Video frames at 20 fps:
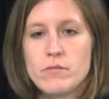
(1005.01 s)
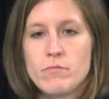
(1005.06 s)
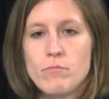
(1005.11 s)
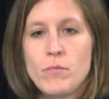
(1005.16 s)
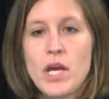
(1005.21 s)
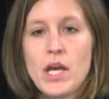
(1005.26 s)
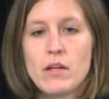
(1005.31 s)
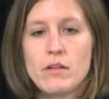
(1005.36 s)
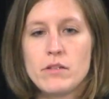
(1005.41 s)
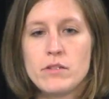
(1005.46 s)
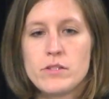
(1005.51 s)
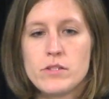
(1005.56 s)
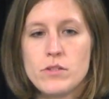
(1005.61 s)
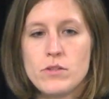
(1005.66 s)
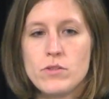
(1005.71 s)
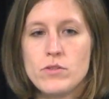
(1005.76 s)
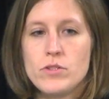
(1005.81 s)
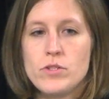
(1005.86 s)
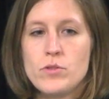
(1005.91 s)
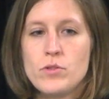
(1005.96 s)

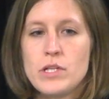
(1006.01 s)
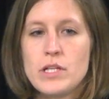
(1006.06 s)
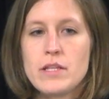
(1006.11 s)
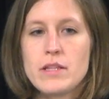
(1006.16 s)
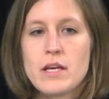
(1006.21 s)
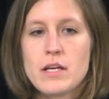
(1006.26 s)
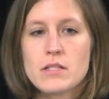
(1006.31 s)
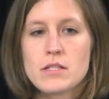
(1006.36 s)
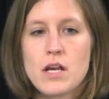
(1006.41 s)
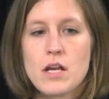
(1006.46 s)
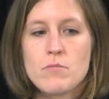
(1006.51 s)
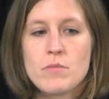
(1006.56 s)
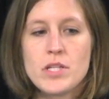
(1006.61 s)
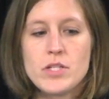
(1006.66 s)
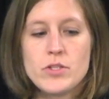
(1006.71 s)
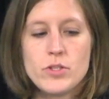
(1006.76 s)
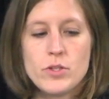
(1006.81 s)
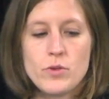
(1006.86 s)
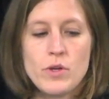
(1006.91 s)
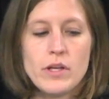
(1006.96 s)
magnitude, do it at that time,
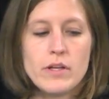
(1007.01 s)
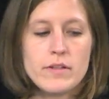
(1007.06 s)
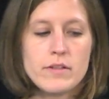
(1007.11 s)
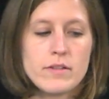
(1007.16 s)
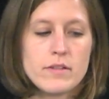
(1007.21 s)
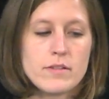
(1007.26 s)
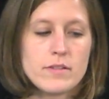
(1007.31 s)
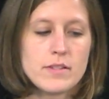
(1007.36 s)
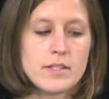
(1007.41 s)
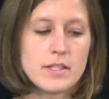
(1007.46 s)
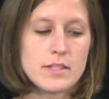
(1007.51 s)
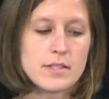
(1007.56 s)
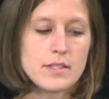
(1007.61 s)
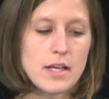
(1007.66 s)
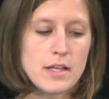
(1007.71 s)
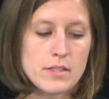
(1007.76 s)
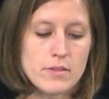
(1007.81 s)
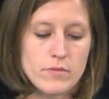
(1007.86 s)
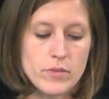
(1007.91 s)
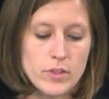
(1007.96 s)
and do it
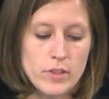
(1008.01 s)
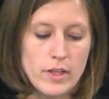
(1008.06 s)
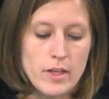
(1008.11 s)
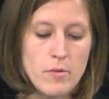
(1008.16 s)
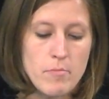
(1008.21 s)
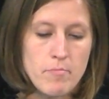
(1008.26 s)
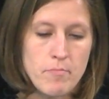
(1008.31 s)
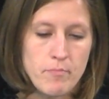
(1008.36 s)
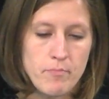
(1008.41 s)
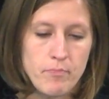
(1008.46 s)
successfully.